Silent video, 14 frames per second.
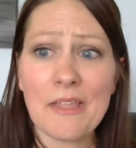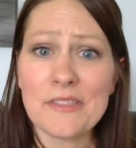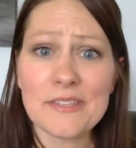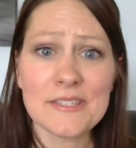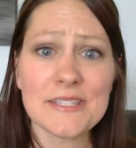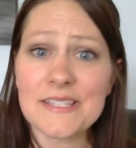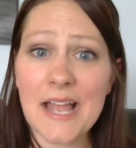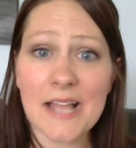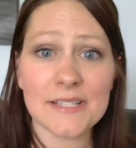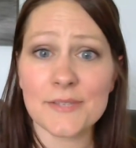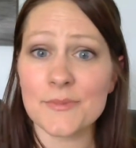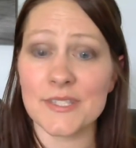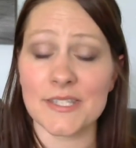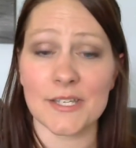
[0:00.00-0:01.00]
This is not
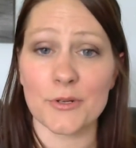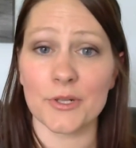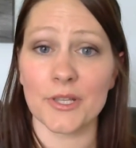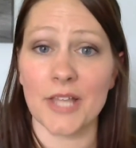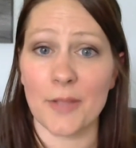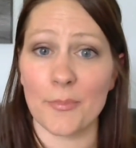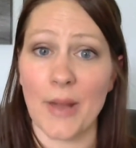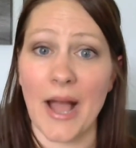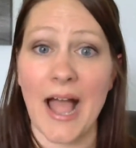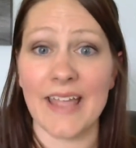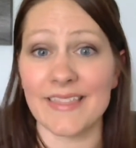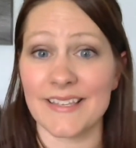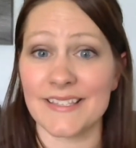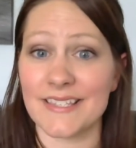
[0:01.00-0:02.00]
some secret, like
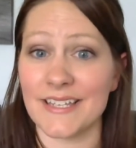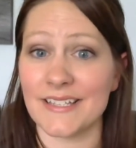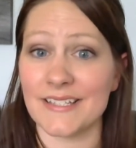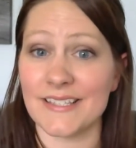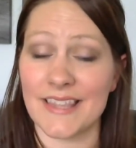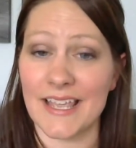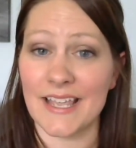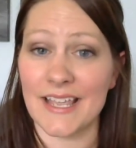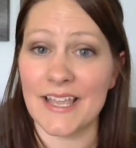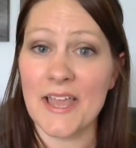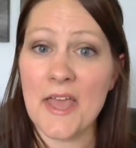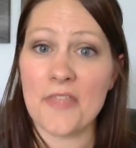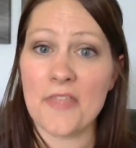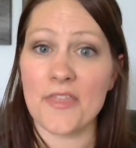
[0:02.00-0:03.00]
behind the scenes thing
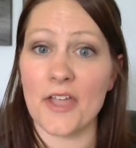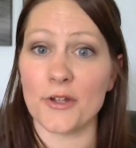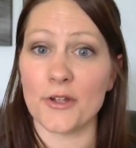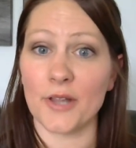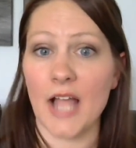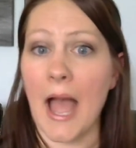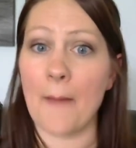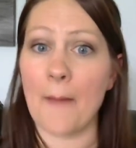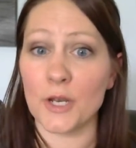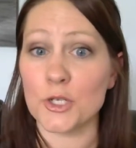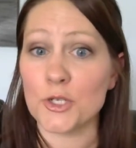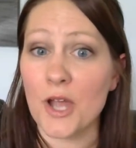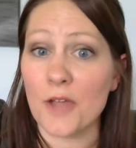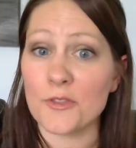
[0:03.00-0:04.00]
that you're like, I'm
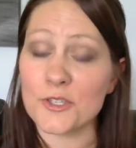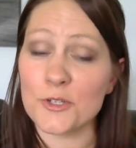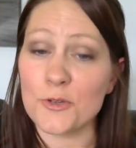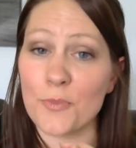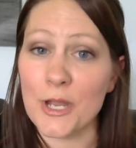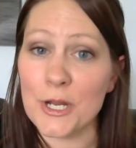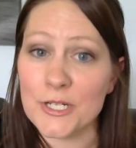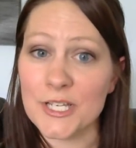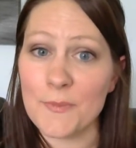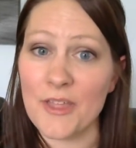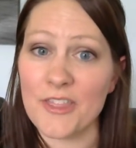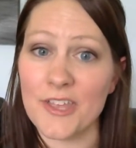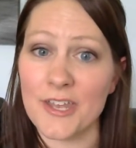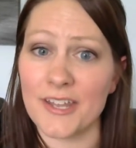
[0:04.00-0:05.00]
going to try this new parenting
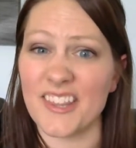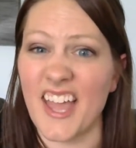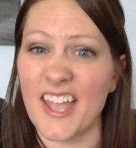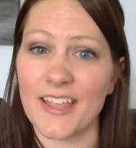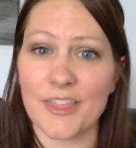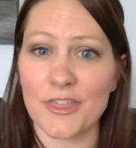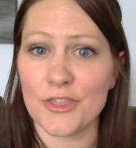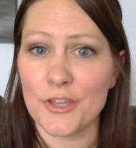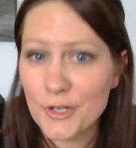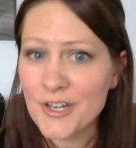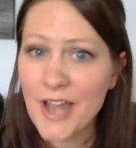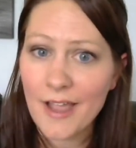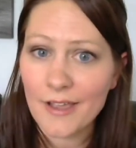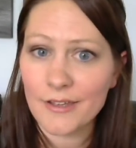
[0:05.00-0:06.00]
method and like
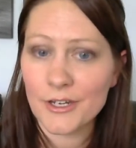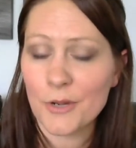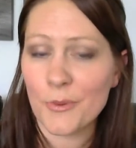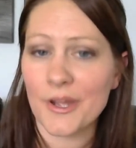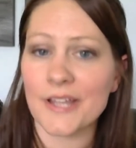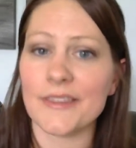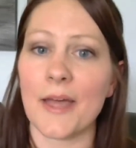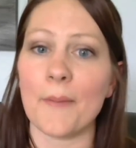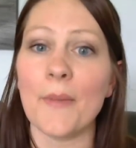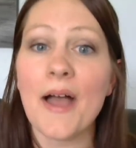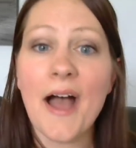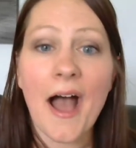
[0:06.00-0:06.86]
they're not going to know what hit them.